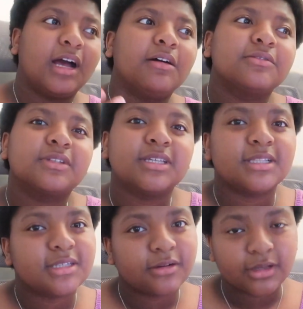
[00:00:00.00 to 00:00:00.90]
I was really
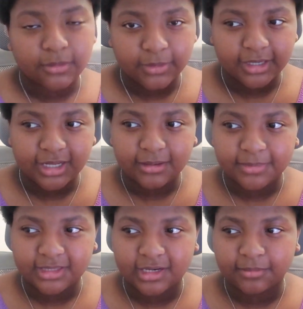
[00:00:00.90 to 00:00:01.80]
considering quitting,
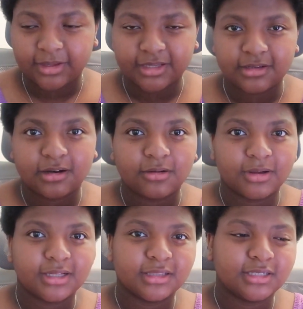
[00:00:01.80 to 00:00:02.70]
but then I'm like, you know
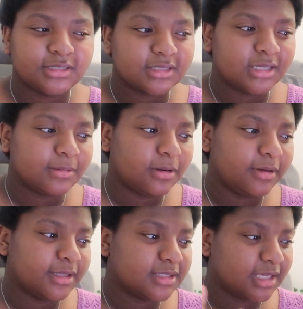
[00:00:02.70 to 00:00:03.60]
what, let's just keep
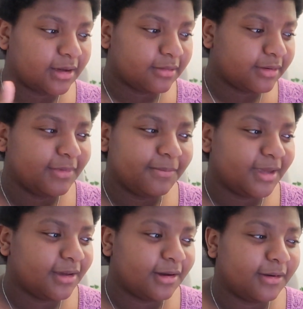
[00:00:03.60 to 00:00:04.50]
going and see how it
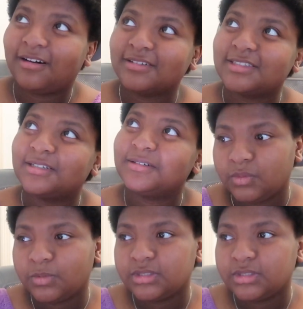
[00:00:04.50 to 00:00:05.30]
may go. Also with